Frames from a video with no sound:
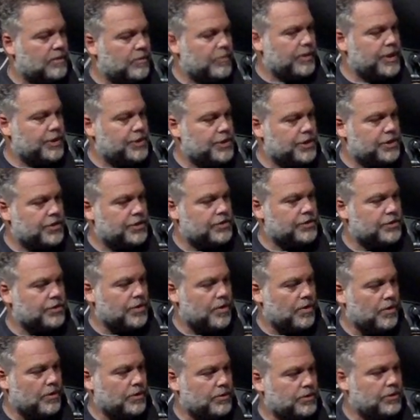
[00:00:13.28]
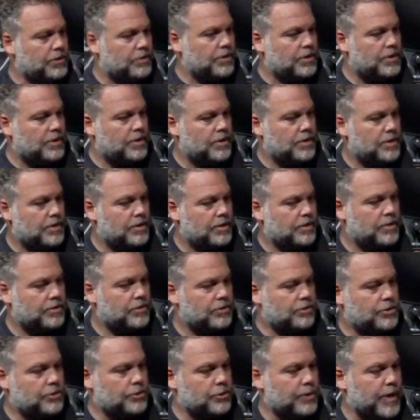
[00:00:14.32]
we just sold
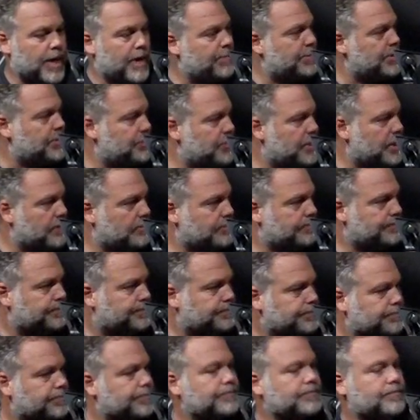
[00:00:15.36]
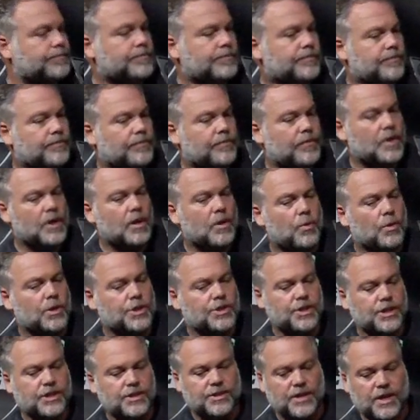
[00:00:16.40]
to NBC,
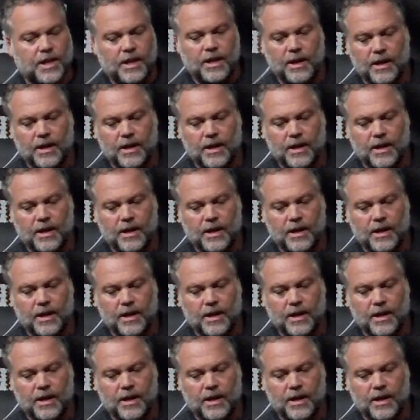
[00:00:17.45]
which is